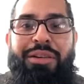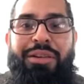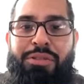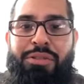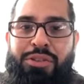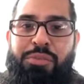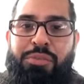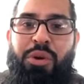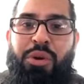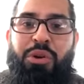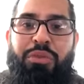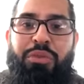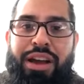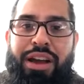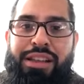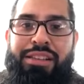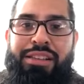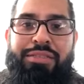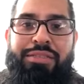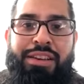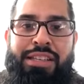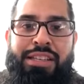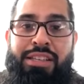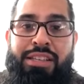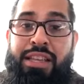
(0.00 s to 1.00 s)
was more
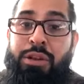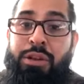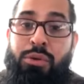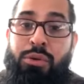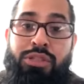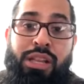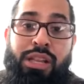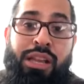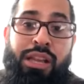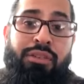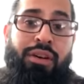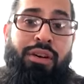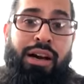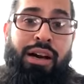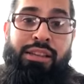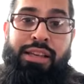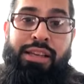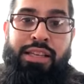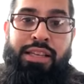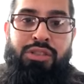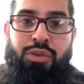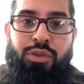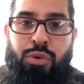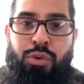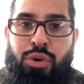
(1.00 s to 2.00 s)
relevant, and there was a lot of online
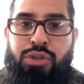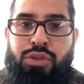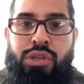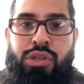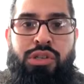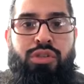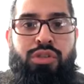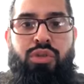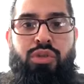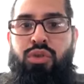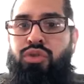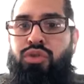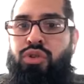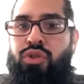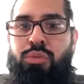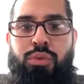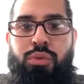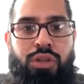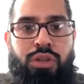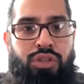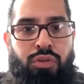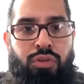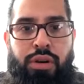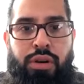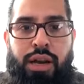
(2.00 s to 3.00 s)
sources. Yeah. YouTube
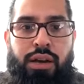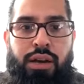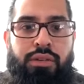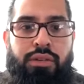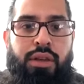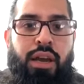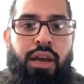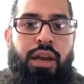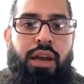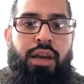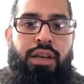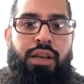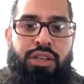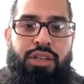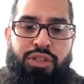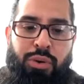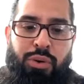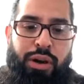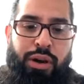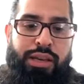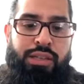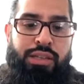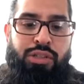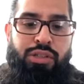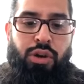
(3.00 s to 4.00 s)
was around, so I
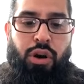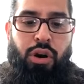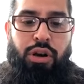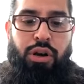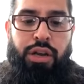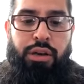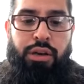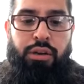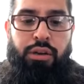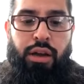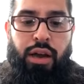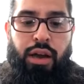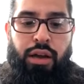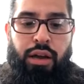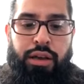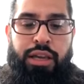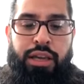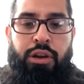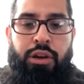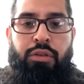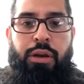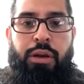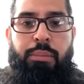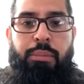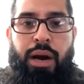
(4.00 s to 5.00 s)
started uh,
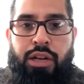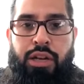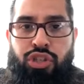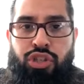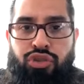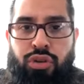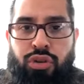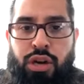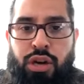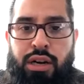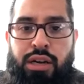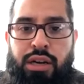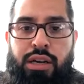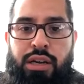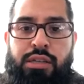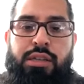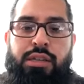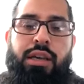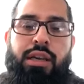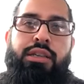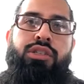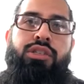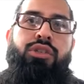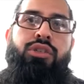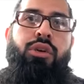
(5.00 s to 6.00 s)
hearing mantras. I
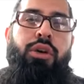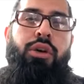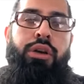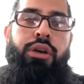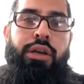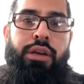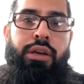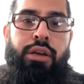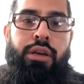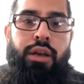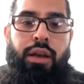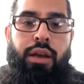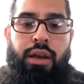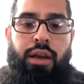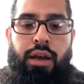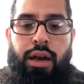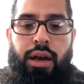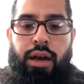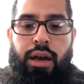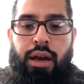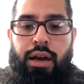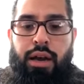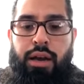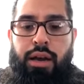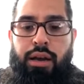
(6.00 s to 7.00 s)
started
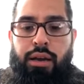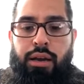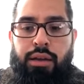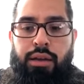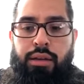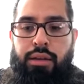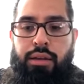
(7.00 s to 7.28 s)
uh,